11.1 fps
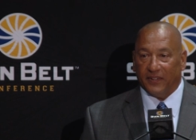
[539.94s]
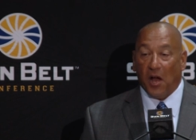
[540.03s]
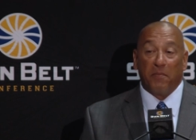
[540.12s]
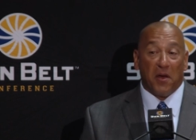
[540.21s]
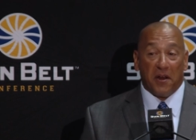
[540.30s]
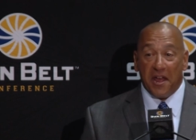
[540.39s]

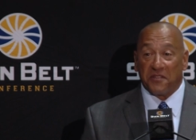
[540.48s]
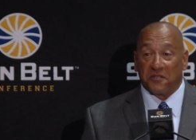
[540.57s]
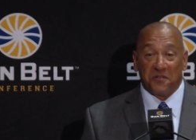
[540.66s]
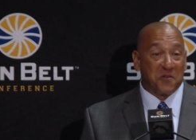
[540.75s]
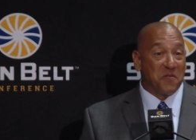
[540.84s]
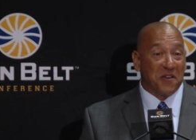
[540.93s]
I'm not
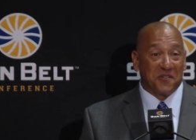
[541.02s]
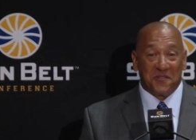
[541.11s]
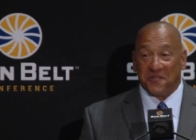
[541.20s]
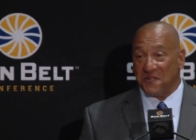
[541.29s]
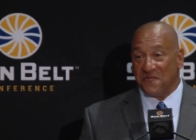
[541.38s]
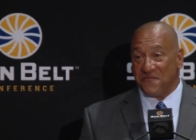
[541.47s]
asking the
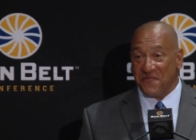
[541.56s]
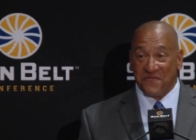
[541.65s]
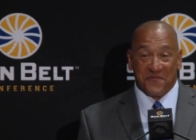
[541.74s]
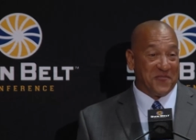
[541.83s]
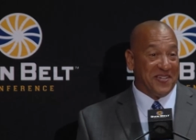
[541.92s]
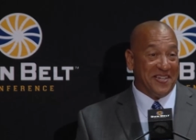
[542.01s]
questions, so feel
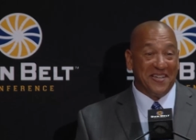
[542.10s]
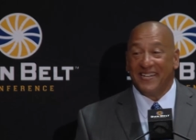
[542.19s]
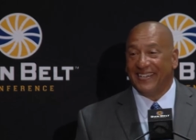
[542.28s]
free.